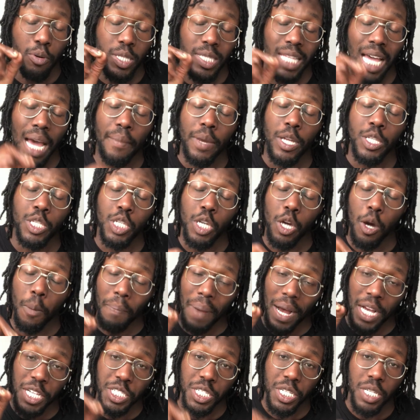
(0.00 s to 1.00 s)
time into your
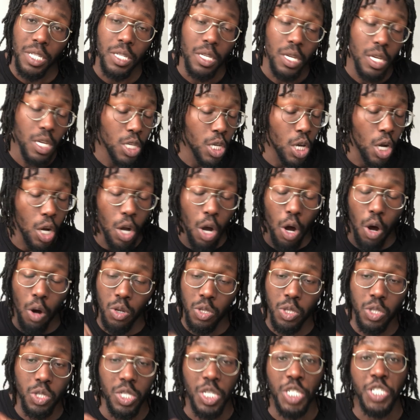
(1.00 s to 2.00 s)
passion, your
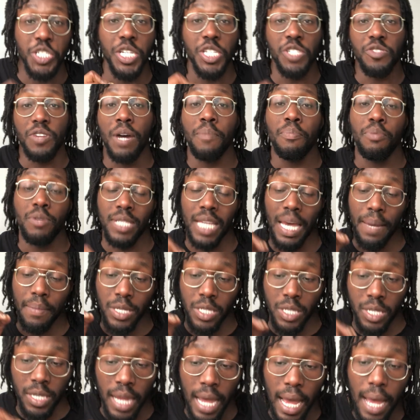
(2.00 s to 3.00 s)
goals, your dreams. Put time
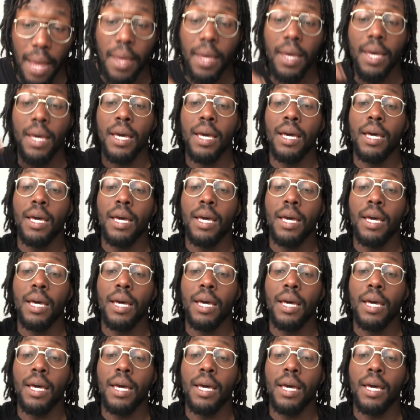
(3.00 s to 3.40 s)
into that.